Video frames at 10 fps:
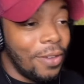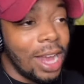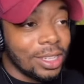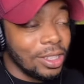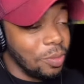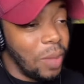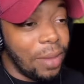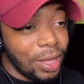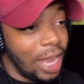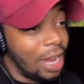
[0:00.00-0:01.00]
foxes, and
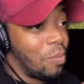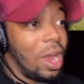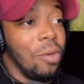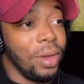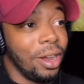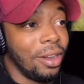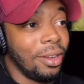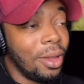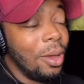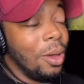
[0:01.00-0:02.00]
maybe like a brown bear.